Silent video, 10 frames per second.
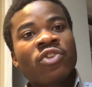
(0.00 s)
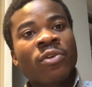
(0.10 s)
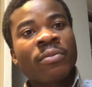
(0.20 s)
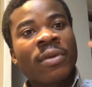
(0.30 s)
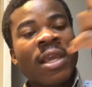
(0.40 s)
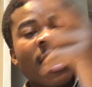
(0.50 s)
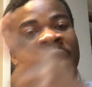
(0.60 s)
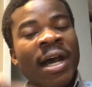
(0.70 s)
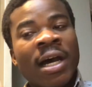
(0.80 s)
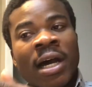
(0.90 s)
some
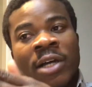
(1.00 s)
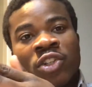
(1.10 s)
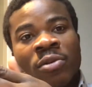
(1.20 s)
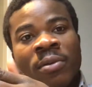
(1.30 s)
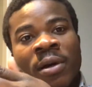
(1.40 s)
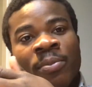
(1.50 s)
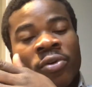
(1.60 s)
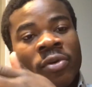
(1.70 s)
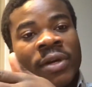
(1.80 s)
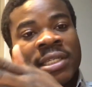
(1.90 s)

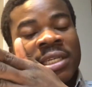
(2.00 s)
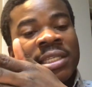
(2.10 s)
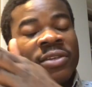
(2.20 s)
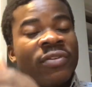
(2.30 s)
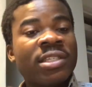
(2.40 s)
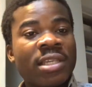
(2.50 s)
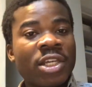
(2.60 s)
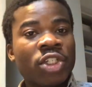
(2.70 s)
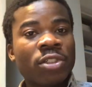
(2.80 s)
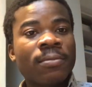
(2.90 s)
progress in the
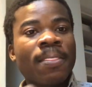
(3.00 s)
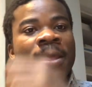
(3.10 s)
investigation,